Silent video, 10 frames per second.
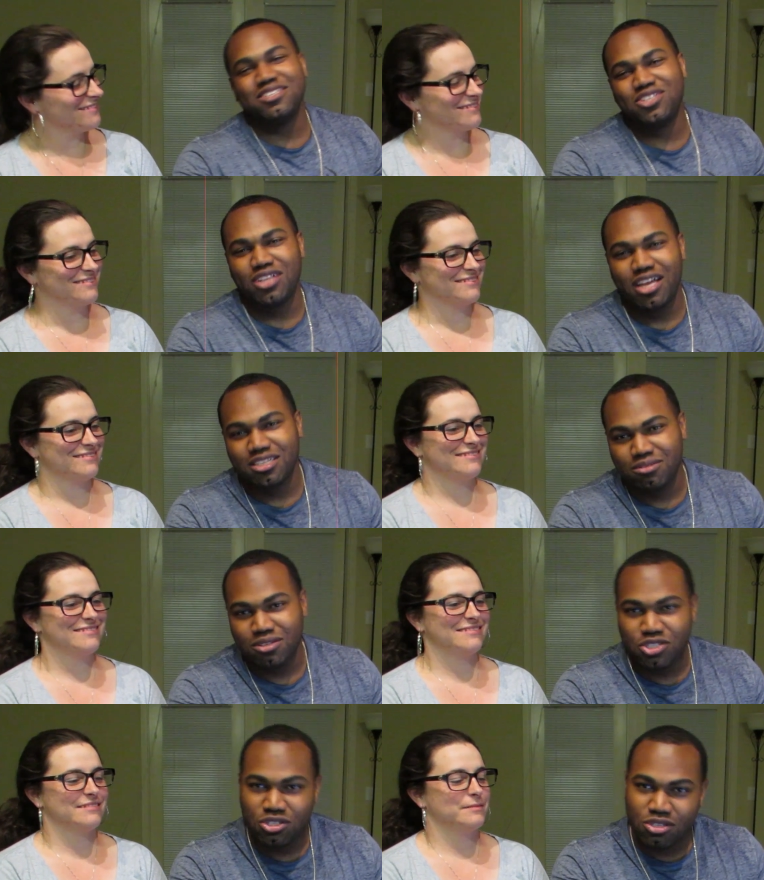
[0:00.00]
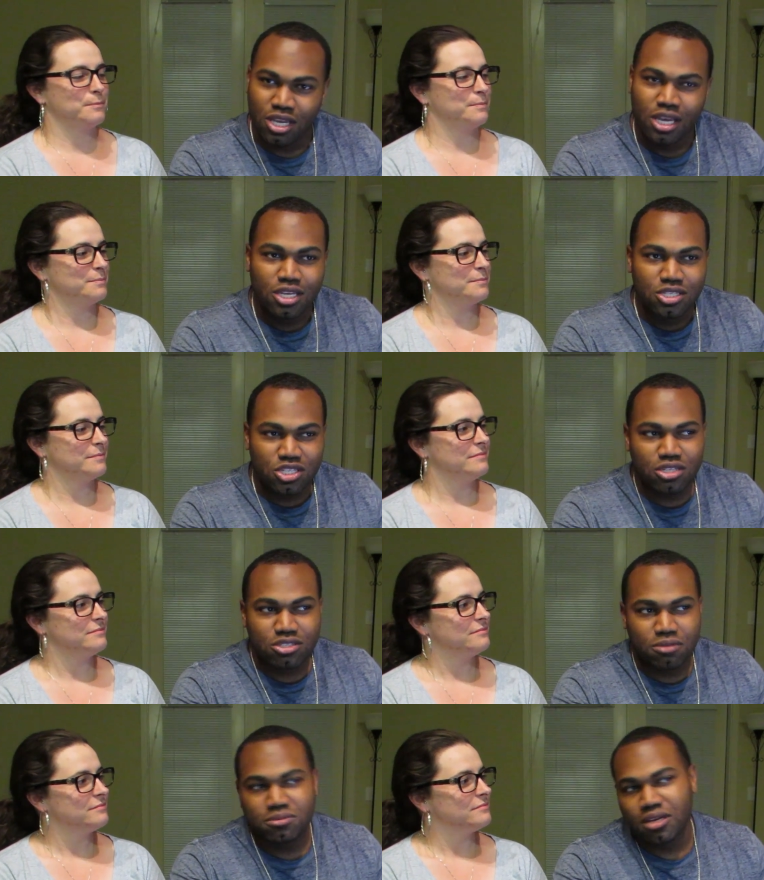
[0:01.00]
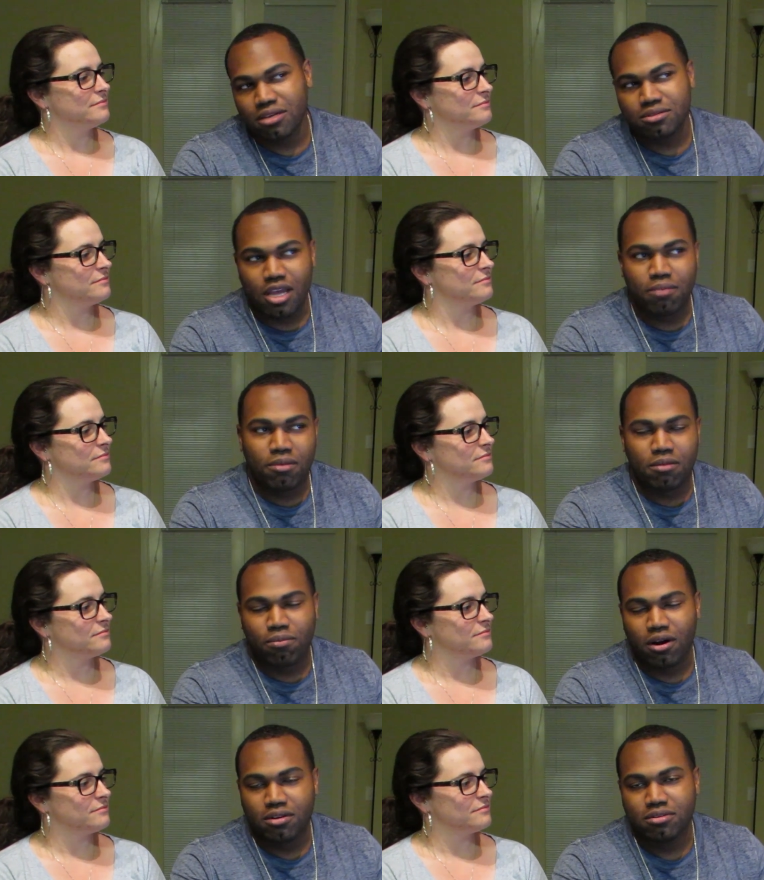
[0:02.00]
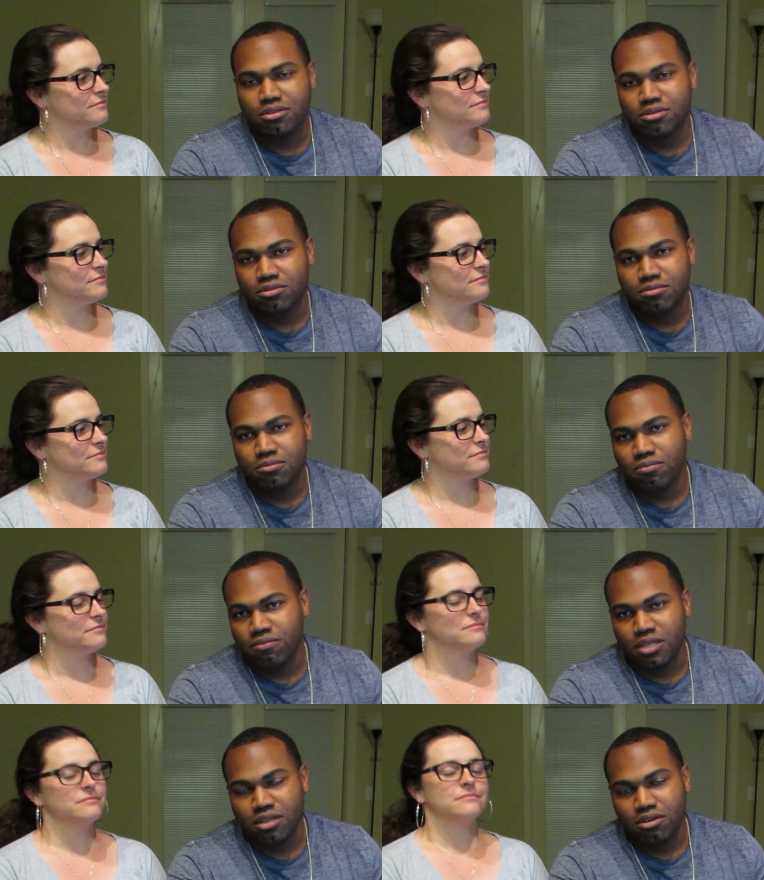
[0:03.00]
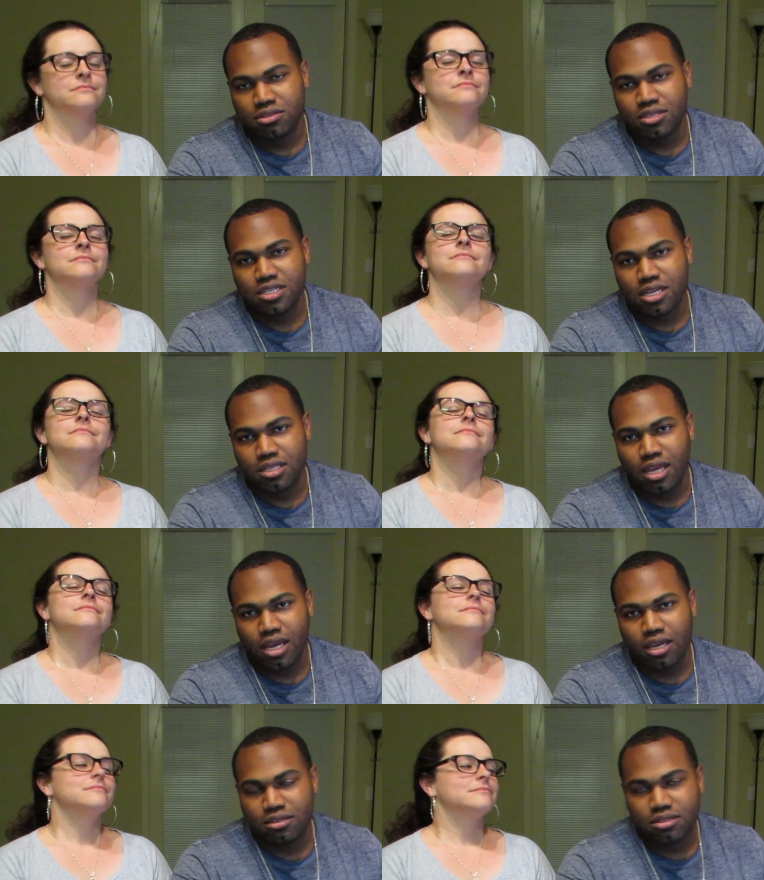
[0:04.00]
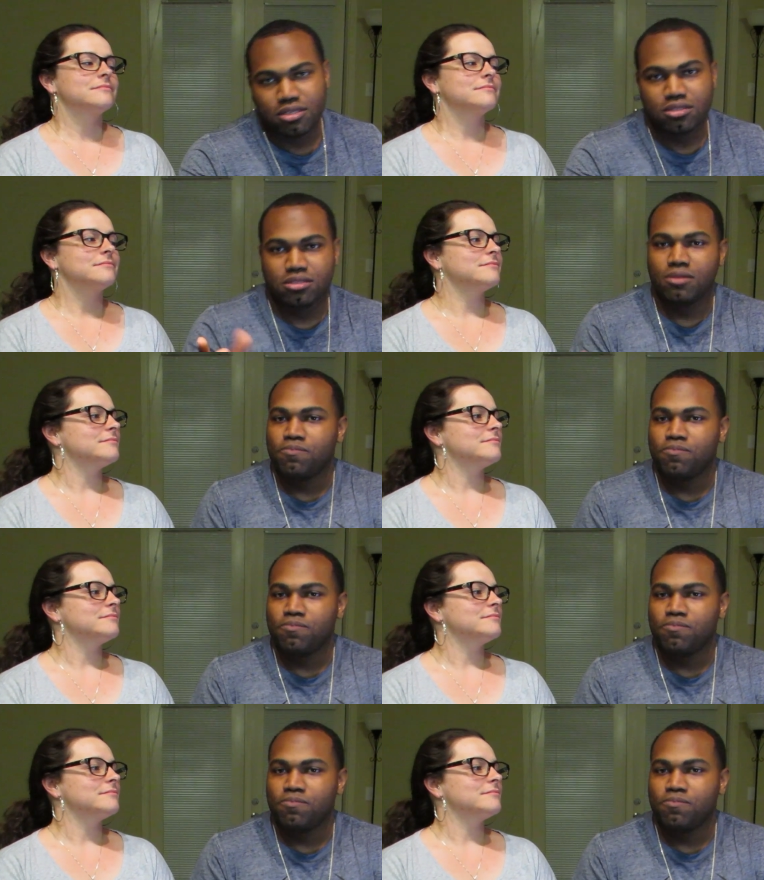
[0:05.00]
Speaker 1: she likes she she sometimes like being a part of the YouTube videos and things like that, cause